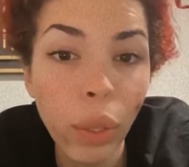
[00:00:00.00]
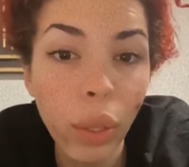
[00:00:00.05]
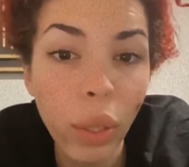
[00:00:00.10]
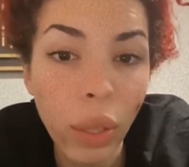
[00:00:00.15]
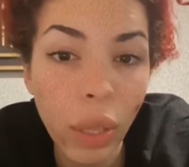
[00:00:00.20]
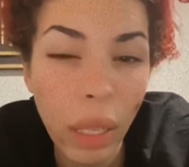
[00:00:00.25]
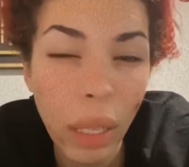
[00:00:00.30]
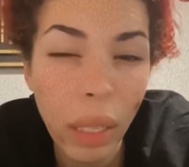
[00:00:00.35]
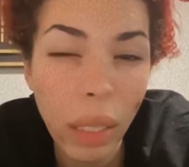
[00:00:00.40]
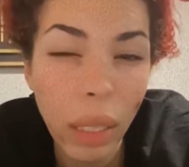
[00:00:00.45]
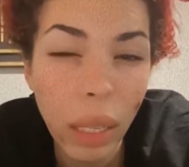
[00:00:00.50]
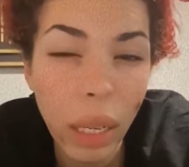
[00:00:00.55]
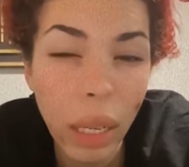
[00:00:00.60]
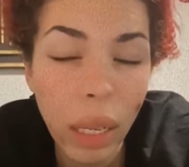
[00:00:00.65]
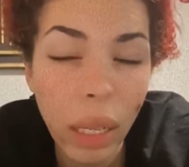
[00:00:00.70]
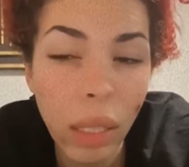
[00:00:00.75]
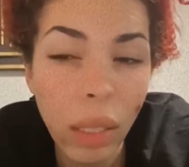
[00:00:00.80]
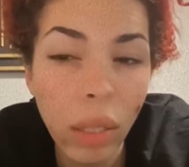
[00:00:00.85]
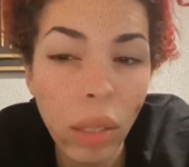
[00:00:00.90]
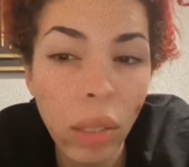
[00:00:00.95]
the good things
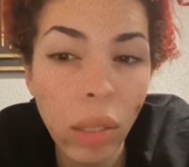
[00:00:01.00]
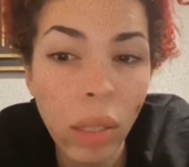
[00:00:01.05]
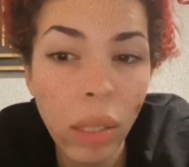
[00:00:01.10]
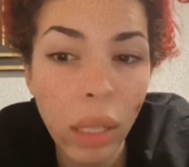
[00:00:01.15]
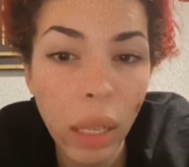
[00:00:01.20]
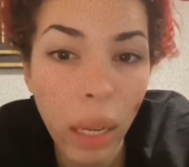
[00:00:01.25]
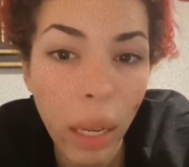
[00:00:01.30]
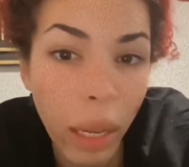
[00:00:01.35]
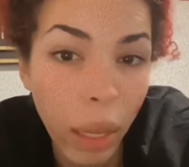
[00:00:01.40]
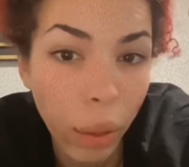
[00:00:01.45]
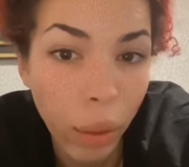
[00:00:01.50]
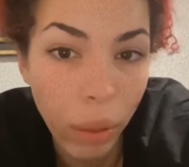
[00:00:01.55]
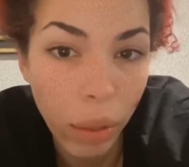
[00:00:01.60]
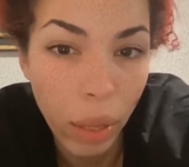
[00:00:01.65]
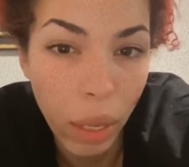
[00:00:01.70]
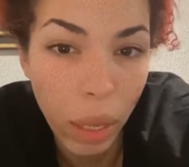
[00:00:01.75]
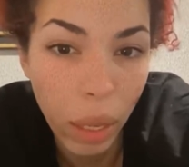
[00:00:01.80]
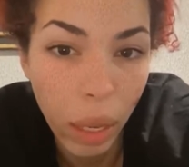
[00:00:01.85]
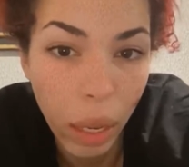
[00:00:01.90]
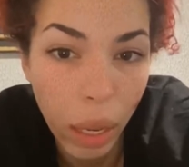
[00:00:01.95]
that it needs to stay
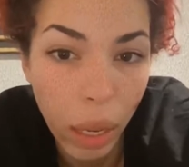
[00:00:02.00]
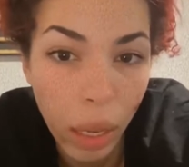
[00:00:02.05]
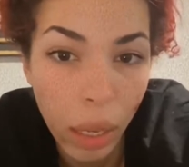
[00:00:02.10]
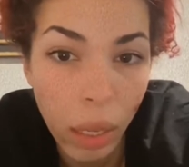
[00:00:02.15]
healthy